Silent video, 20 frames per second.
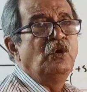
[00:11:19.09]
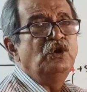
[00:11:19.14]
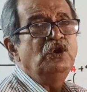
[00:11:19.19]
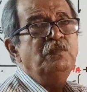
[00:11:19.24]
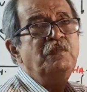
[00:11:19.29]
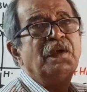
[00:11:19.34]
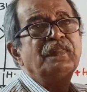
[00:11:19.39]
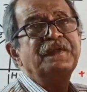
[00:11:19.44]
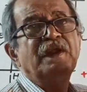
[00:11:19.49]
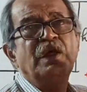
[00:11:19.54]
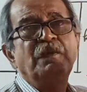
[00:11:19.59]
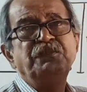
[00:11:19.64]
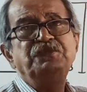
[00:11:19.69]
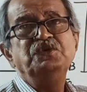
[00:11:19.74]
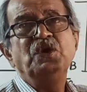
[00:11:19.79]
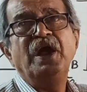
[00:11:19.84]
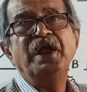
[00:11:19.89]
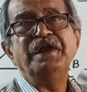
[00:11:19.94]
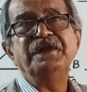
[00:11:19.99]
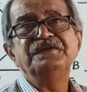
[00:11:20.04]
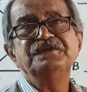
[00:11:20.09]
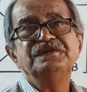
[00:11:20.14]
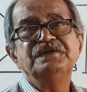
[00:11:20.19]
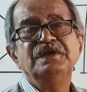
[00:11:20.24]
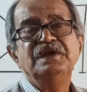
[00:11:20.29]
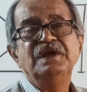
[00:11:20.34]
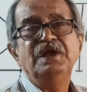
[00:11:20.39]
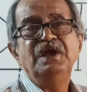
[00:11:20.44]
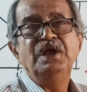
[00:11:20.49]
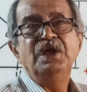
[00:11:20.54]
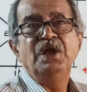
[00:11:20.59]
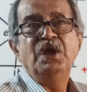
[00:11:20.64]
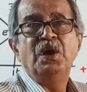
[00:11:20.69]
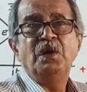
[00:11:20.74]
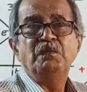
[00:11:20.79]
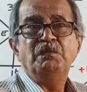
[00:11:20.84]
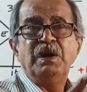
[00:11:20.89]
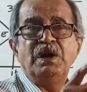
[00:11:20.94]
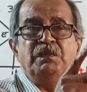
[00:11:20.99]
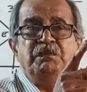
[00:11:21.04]
to method of joints.
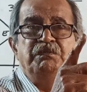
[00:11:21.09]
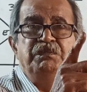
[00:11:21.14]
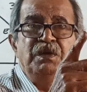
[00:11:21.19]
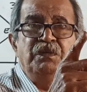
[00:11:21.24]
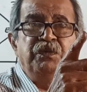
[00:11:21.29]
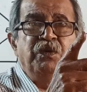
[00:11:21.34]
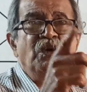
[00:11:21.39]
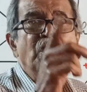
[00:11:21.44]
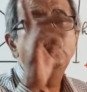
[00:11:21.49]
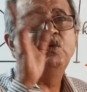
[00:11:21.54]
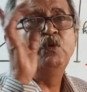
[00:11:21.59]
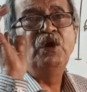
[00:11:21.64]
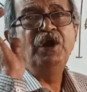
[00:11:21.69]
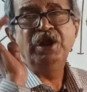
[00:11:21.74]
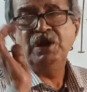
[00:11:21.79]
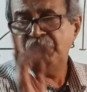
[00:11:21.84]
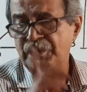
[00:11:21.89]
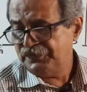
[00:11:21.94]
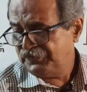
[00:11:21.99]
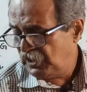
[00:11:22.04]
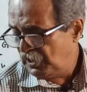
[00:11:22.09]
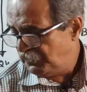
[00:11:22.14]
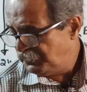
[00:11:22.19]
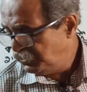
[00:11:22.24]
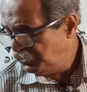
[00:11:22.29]
But before going to method of